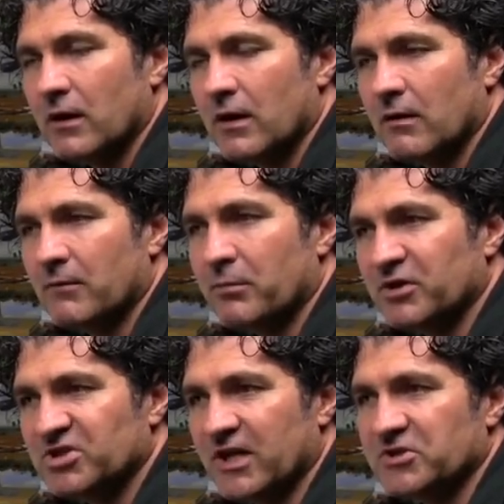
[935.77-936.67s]

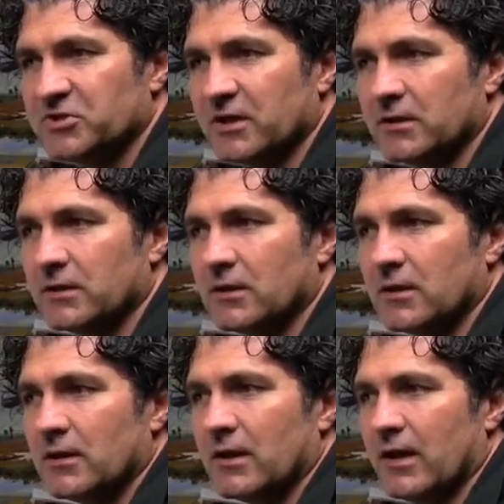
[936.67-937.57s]
appreciation
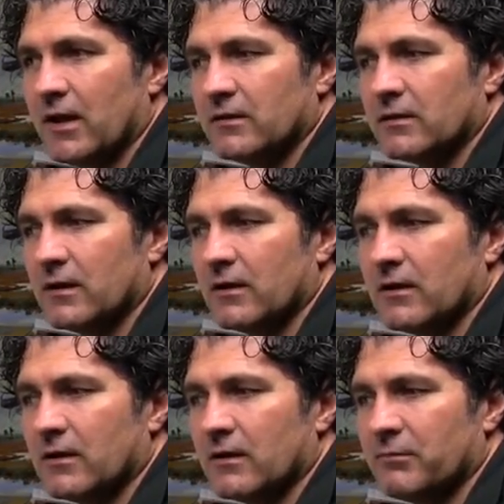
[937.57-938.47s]
and
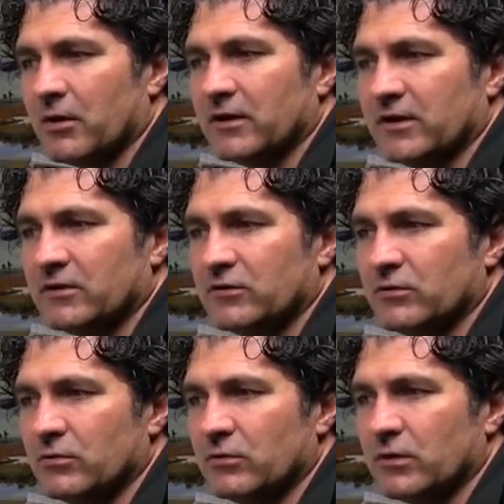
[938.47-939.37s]
ability to
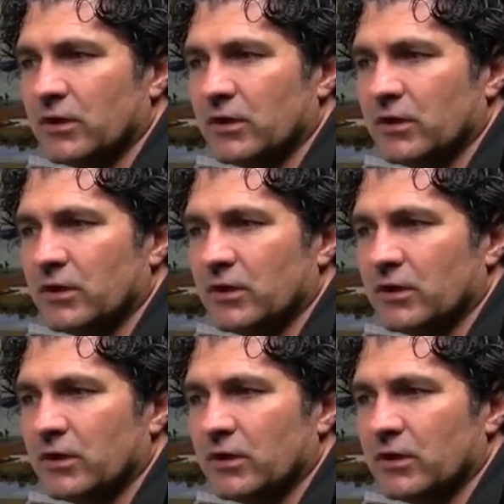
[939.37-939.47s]
do